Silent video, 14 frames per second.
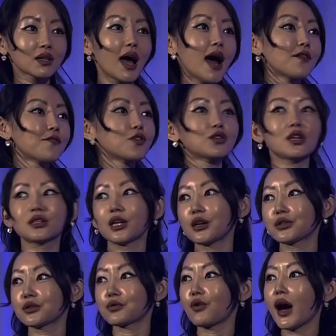time for dictators
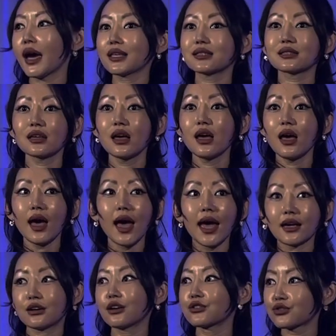to rise
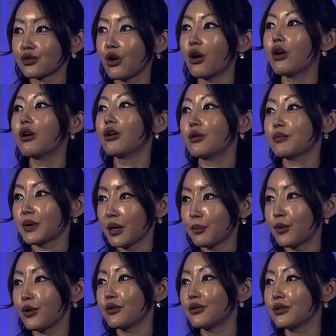and control
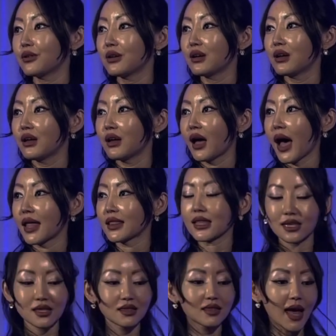people. And I
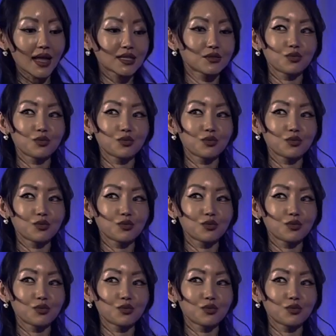think that's